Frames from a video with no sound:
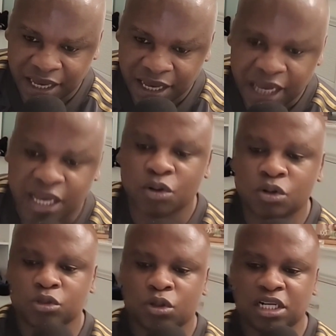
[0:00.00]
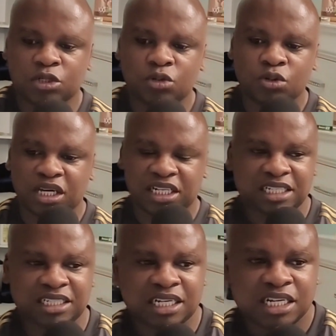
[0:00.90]
And also, let's look at
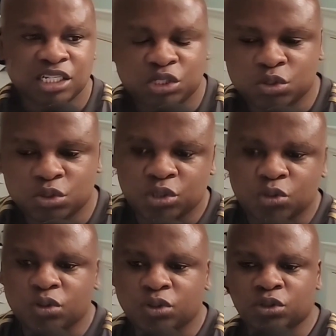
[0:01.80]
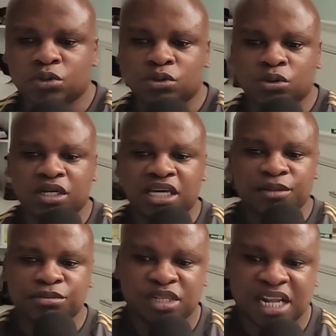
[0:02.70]
it. Do
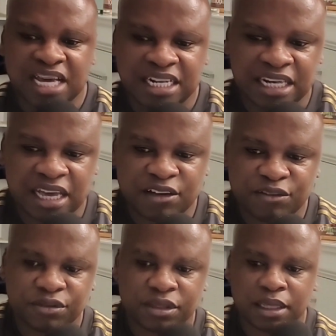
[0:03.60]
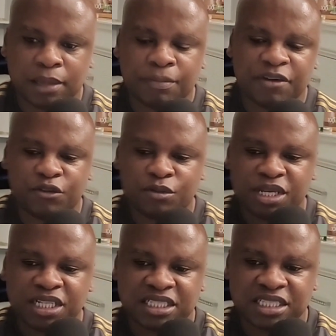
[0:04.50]
Caps United have a
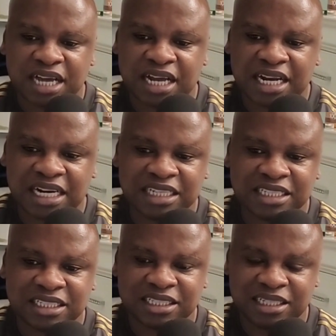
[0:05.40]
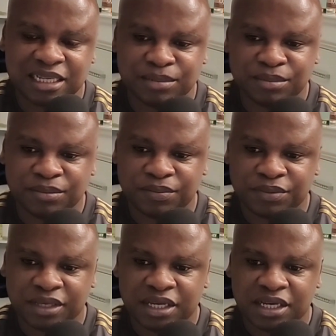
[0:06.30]
performance analysis team,
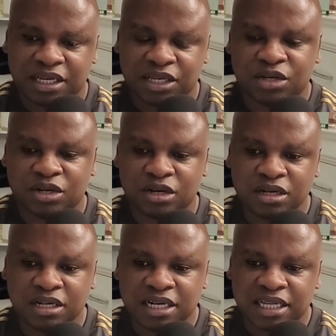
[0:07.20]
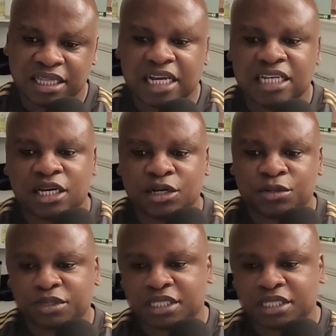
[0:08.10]
that helps